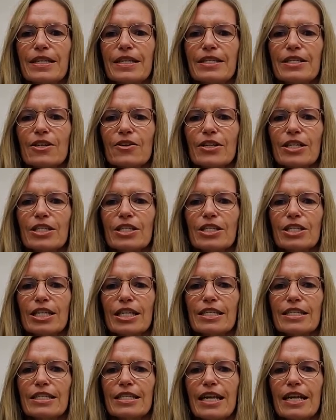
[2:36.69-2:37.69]
So let's
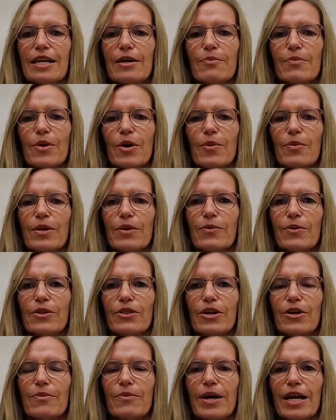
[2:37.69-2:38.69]
just take a moment with
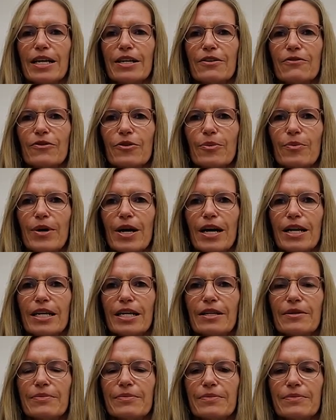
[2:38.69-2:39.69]
our mindful
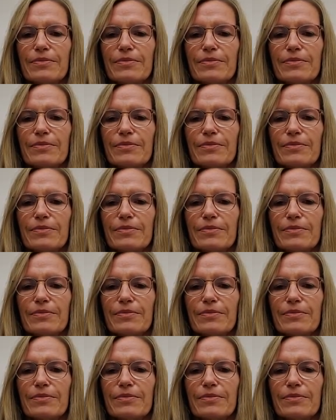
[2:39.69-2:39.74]
body.